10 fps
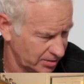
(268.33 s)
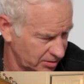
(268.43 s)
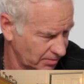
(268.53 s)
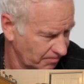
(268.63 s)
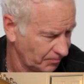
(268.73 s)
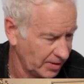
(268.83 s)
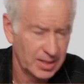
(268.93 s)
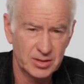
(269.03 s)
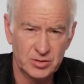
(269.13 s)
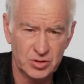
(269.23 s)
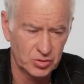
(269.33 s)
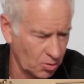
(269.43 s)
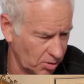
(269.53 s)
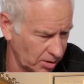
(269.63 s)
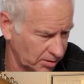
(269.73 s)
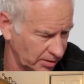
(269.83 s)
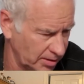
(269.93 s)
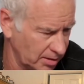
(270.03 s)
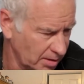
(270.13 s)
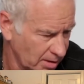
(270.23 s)
Because you can't do it with the power
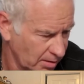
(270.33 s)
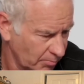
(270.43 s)
shot.